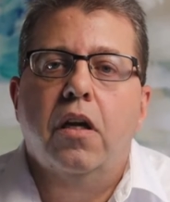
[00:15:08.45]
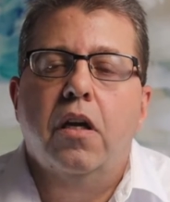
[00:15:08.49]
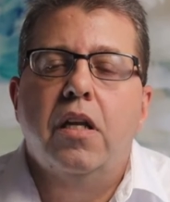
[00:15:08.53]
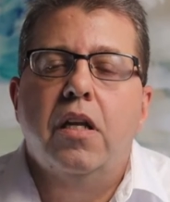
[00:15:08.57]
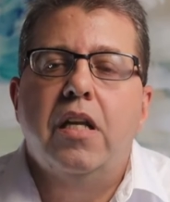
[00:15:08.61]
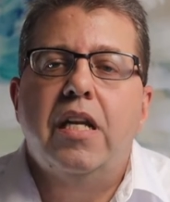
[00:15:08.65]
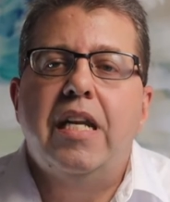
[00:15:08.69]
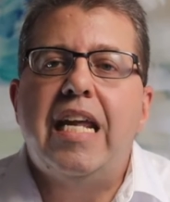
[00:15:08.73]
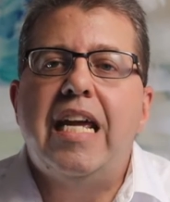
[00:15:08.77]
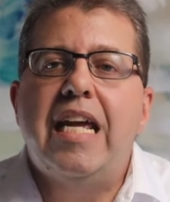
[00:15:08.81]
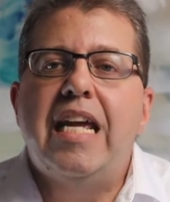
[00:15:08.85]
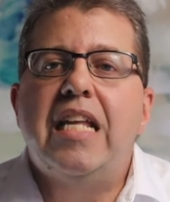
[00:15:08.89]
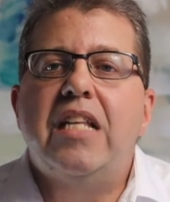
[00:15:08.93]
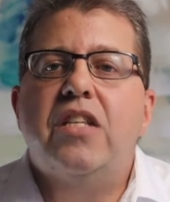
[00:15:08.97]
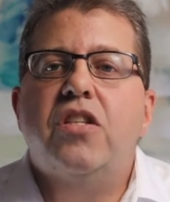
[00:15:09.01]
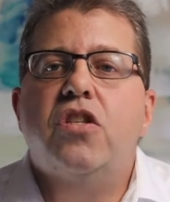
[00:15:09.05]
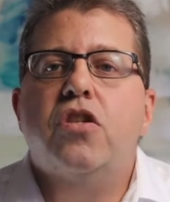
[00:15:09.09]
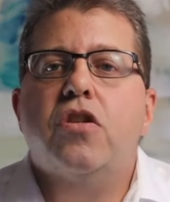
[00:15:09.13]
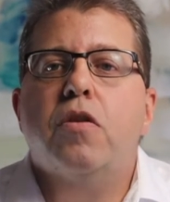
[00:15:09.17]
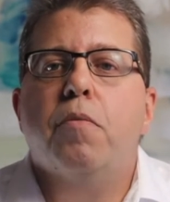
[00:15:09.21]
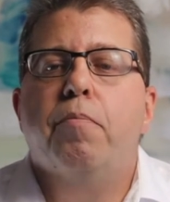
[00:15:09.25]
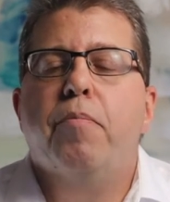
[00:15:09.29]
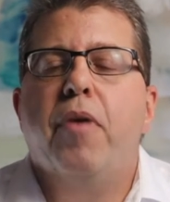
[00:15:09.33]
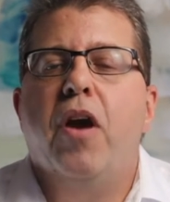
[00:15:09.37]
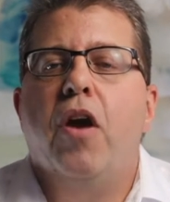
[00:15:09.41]
needs
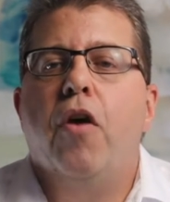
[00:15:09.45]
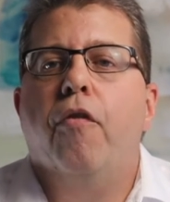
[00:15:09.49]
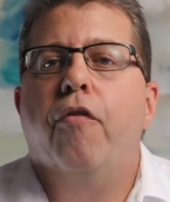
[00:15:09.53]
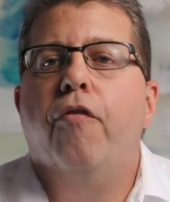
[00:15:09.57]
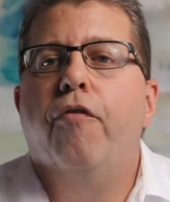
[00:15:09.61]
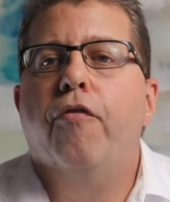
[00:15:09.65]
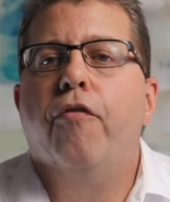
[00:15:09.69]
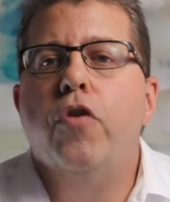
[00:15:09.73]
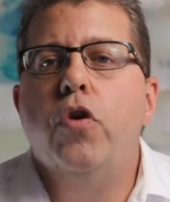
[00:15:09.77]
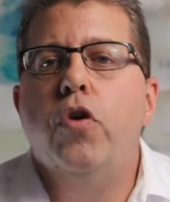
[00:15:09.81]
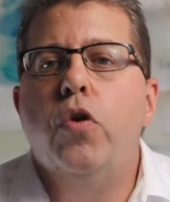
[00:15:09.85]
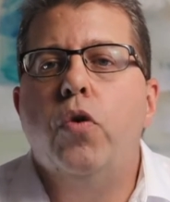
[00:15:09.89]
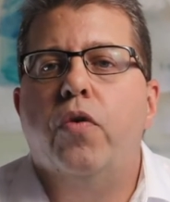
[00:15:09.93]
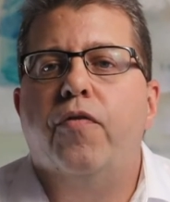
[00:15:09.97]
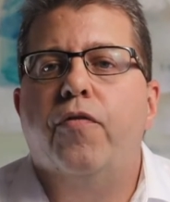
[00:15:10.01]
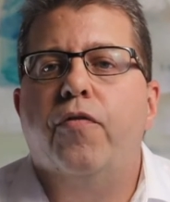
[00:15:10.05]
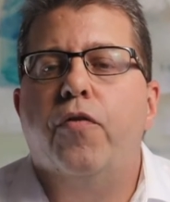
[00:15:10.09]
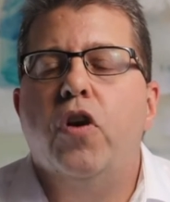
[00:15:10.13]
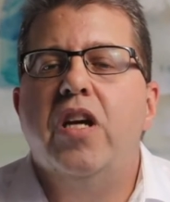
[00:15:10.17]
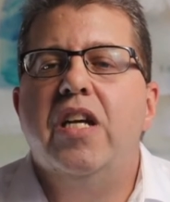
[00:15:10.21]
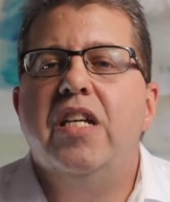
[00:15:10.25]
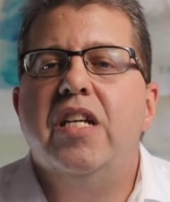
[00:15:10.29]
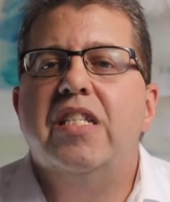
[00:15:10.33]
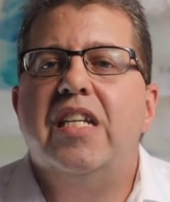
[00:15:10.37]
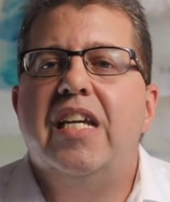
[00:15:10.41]
to bear fruit for
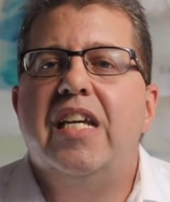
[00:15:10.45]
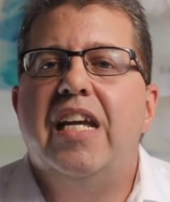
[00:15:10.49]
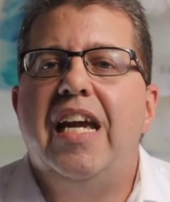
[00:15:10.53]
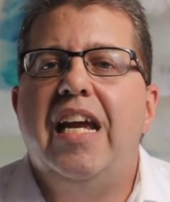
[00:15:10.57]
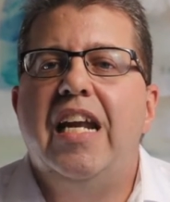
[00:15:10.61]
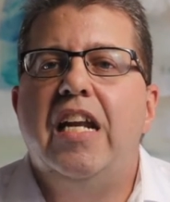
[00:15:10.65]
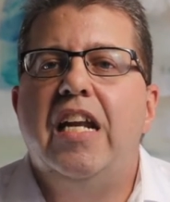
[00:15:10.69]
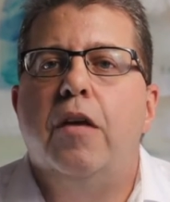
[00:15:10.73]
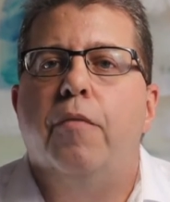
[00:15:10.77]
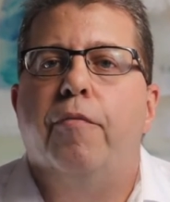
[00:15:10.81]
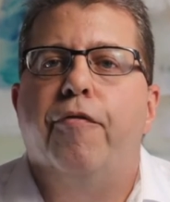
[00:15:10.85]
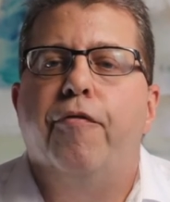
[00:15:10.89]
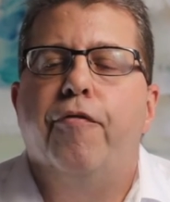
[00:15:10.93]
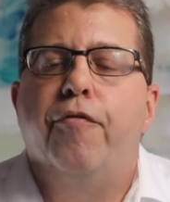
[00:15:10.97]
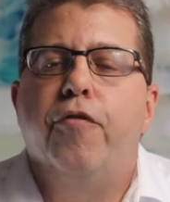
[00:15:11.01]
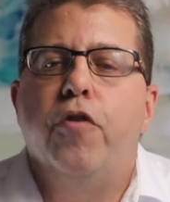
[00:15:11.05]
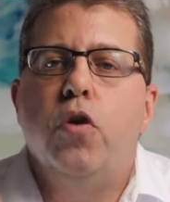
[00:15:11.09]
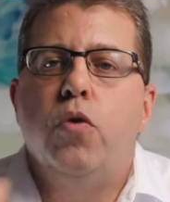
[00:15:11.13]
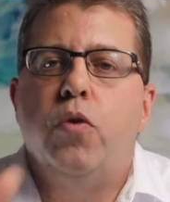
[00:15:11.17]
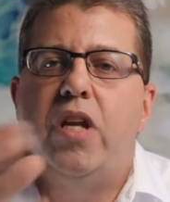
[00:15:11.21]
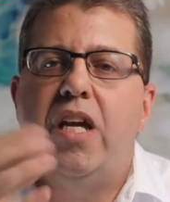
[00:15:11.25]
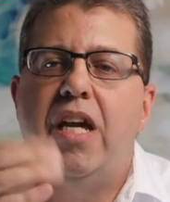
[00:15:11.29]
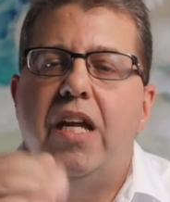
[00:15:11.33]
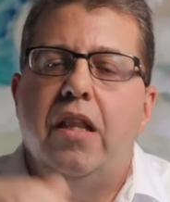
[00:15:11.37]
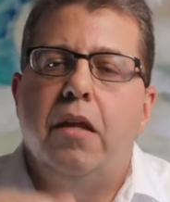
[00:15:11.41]
his kingdom,
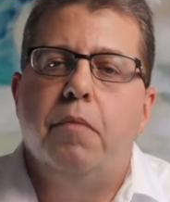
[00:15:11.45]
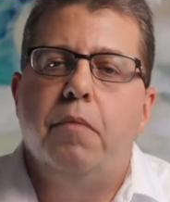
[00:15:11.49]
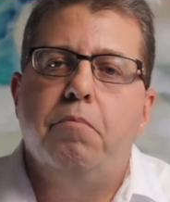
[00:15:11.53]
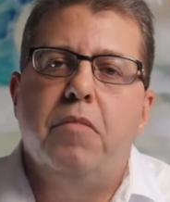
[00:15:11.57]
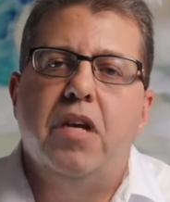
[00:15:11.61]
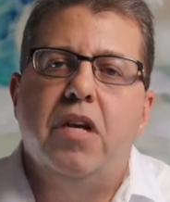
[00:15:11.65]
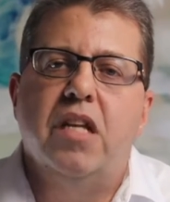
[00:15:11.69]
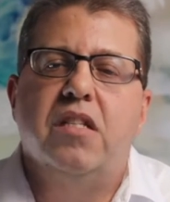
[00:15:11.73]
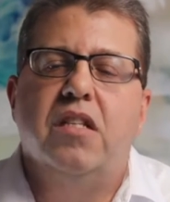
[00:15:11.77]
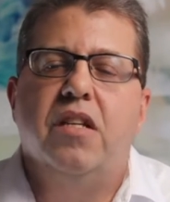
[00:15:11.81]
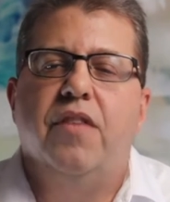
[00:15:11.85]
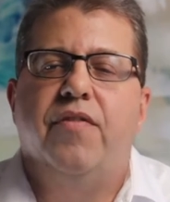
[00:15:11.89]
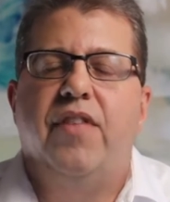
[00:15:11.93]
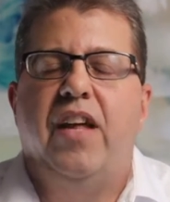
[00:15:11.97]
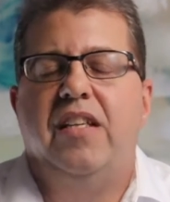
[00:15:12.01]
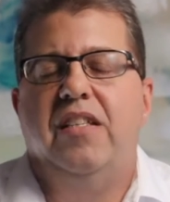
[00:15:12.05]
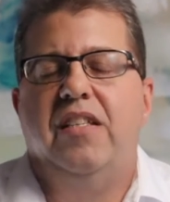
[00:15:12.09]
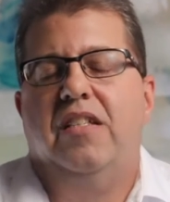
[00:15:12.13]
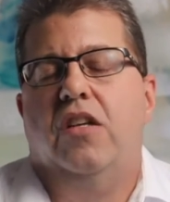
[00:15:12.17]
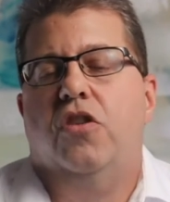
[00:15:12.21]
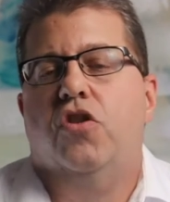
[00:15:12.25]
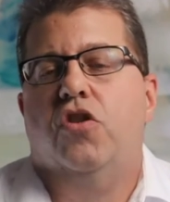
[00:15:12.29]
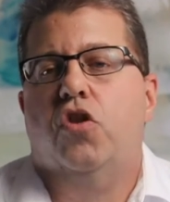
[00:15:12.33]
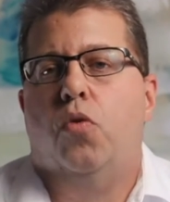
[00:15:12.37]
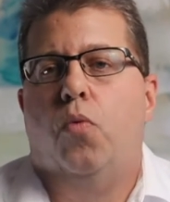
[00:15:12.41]
fruit in the midst of that
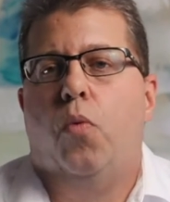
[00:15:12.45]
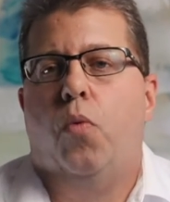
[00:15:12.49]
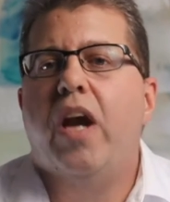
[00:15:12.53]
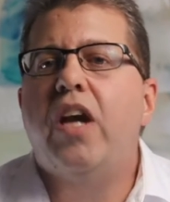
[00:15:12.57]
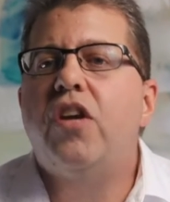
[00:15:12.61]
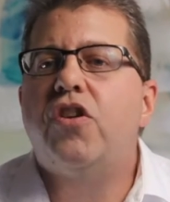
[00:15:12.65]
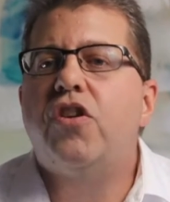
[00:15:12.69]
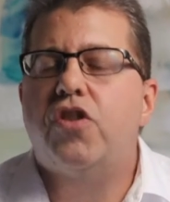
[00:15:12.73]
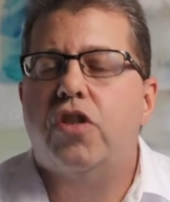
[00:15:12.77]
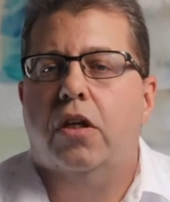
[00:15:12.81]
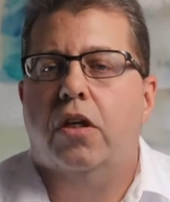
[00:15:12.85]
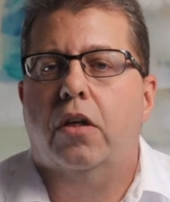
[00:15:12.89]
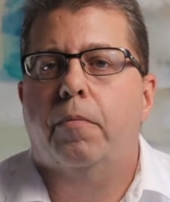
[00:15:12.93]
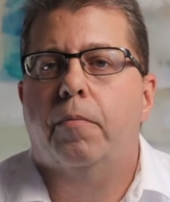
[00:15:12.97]
situation.